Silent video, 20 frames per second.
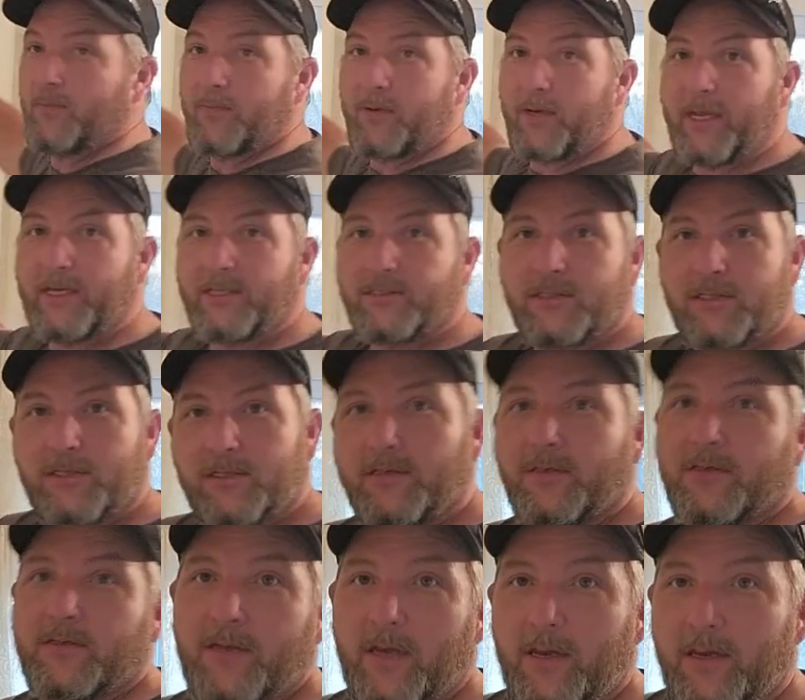plastic and the
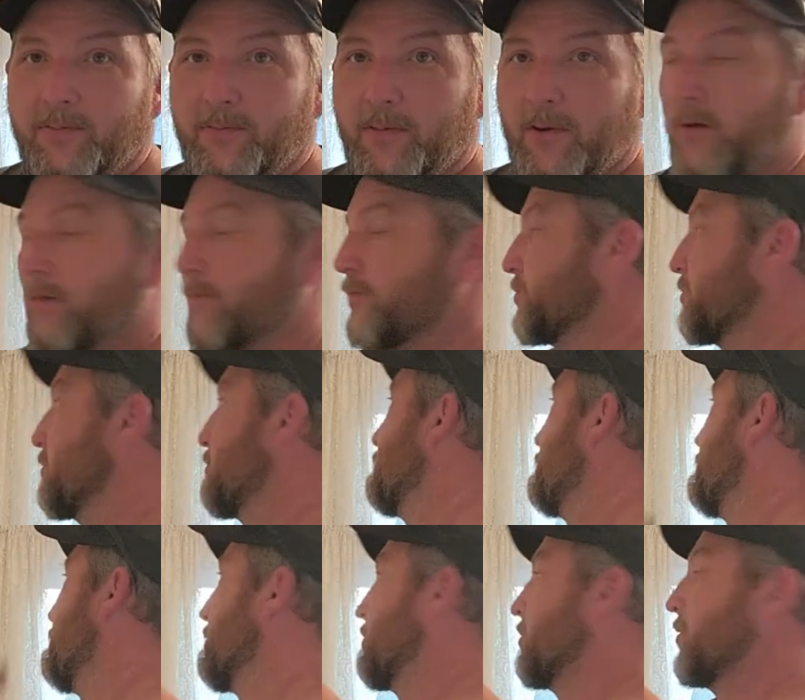tape off. So
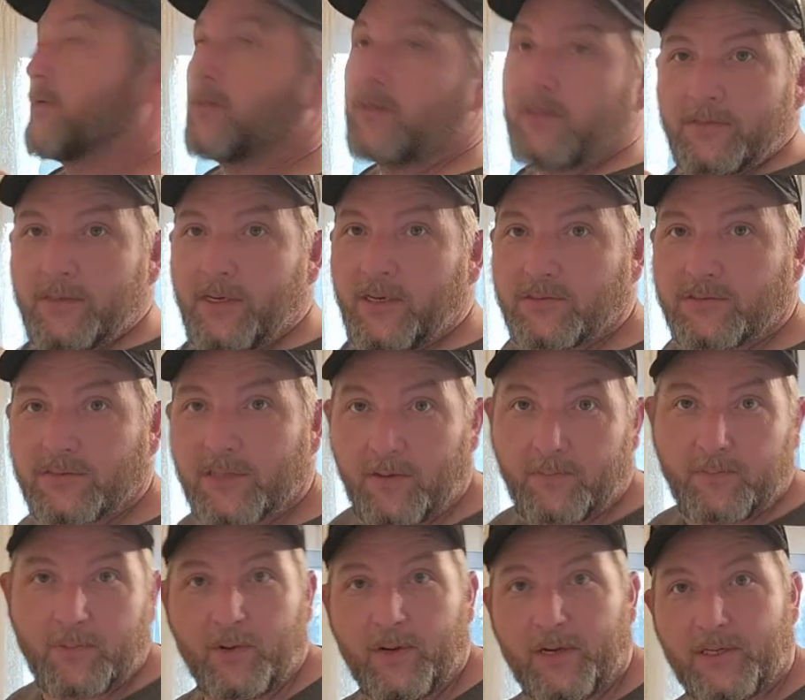Now it's time
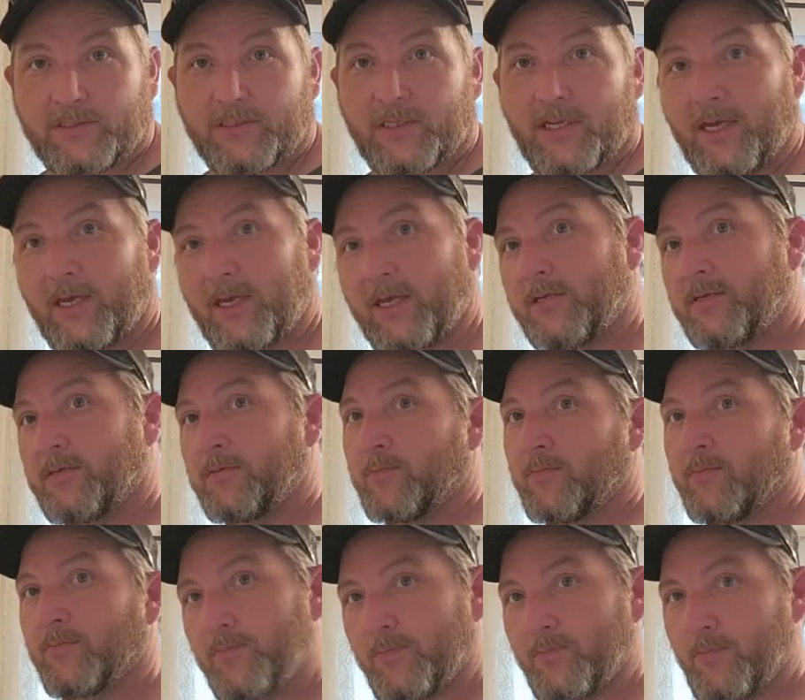to go outside and
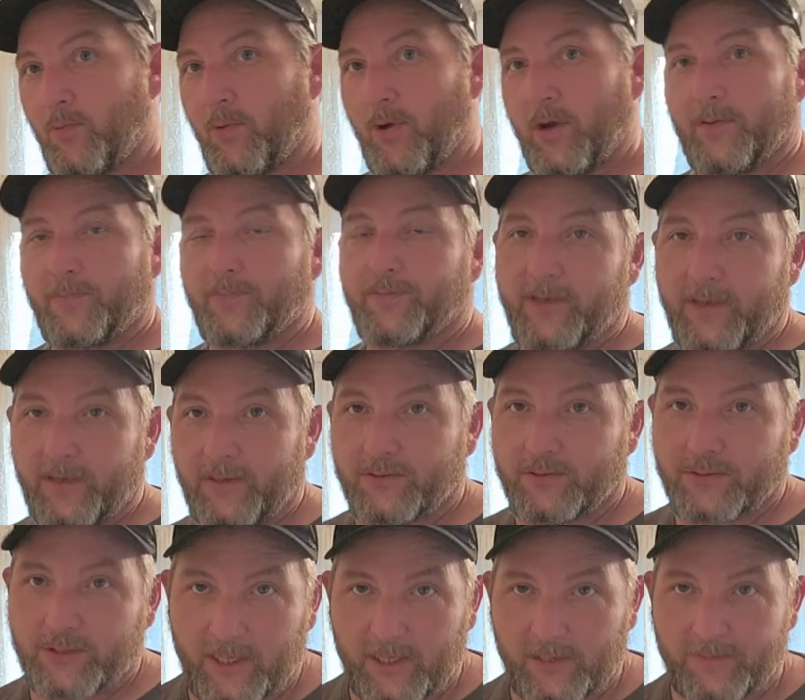wire up the other
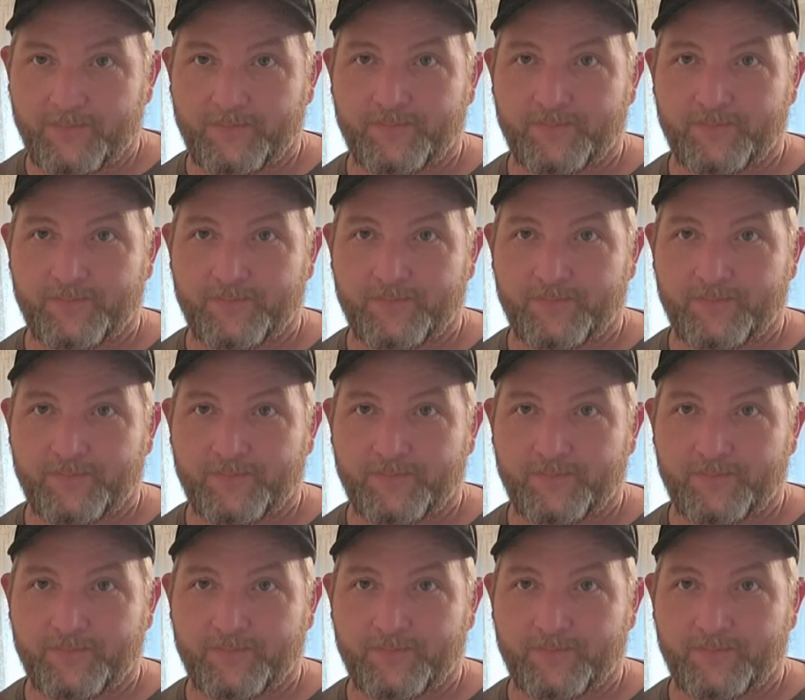side.